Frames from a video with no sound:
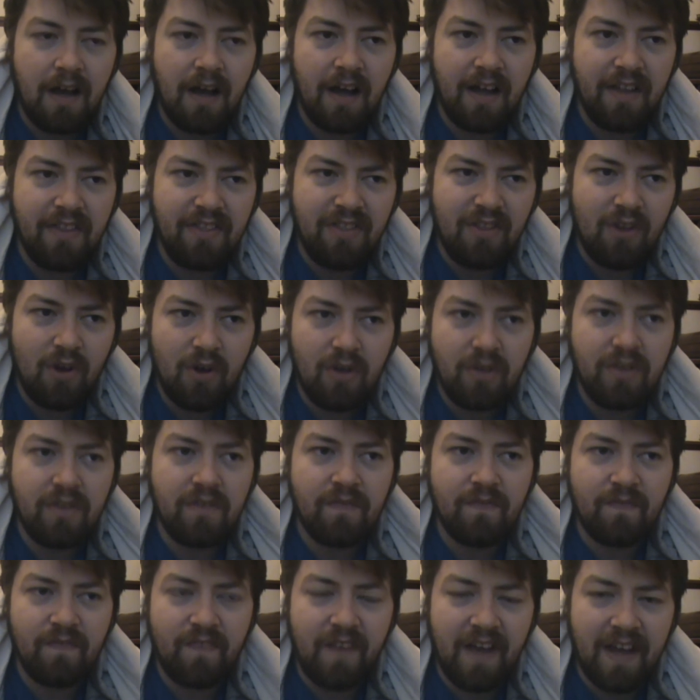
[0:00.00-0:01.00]
a
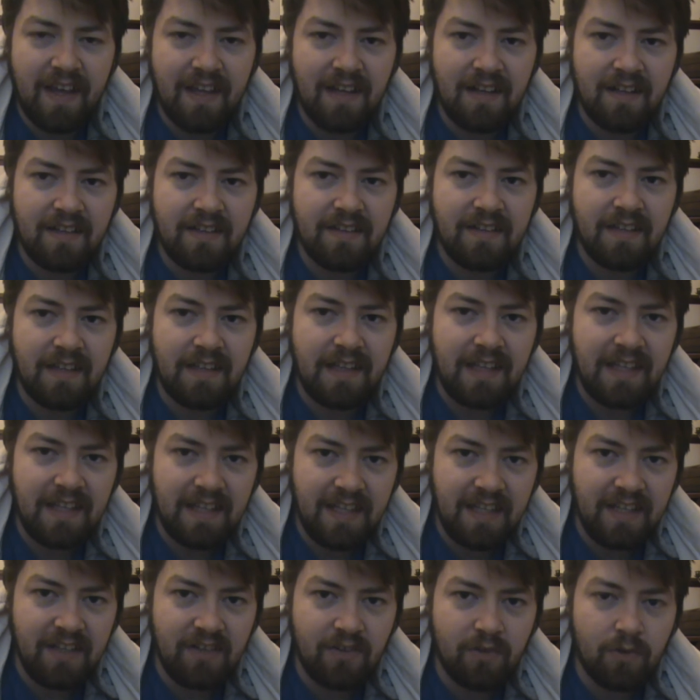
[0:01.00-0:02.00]
non-violent
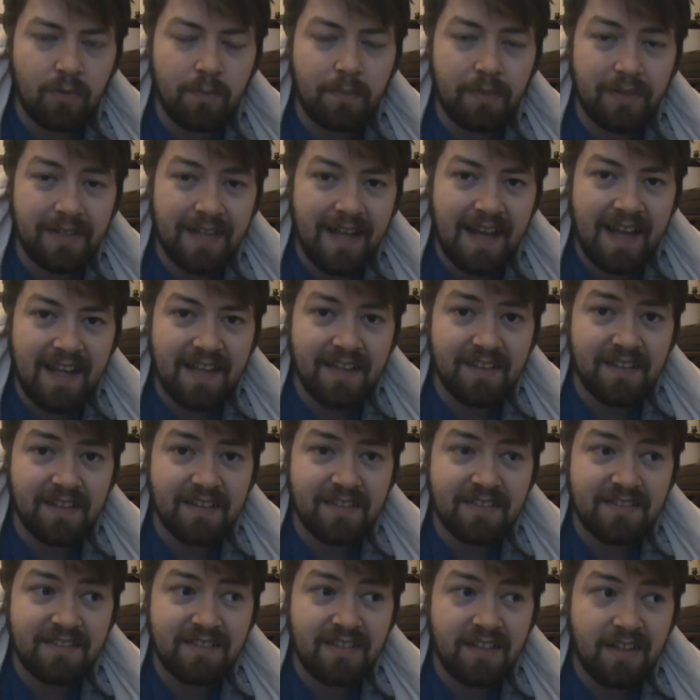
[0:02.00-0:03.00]
hero
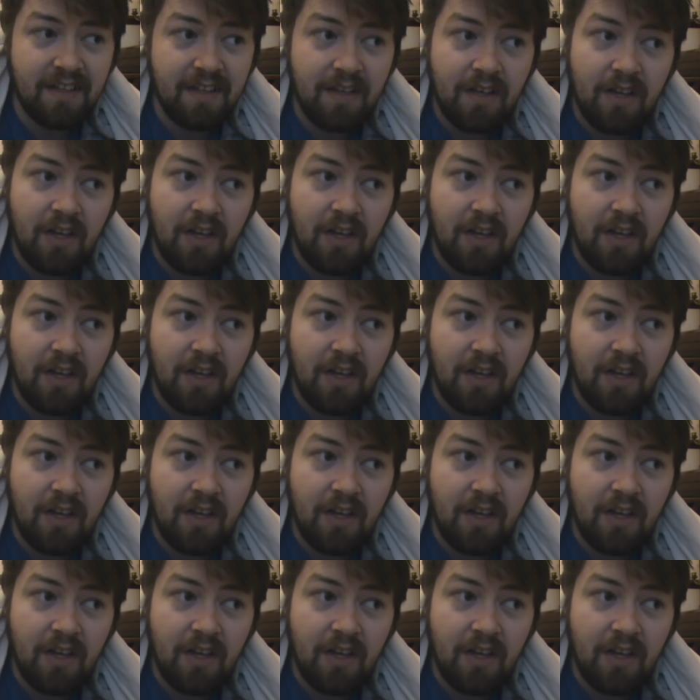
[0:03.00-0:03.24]
protagonist?